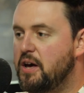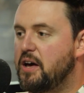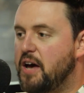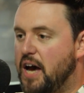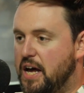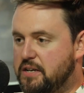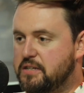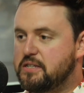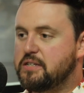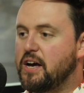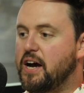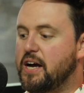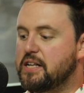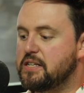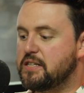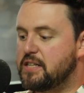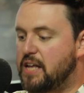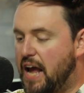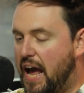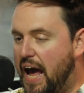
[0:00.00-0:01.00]
and decides
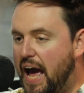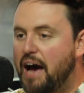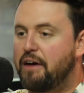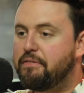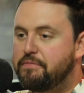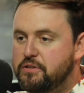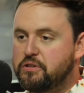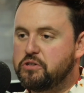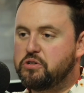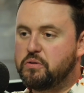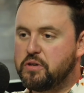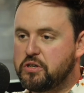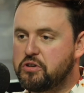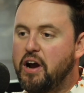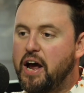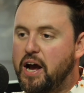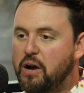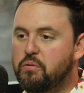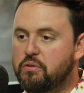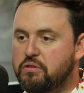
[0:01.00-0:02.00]
that they have to do a
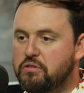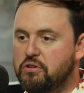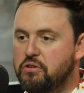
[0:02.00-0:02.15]
track with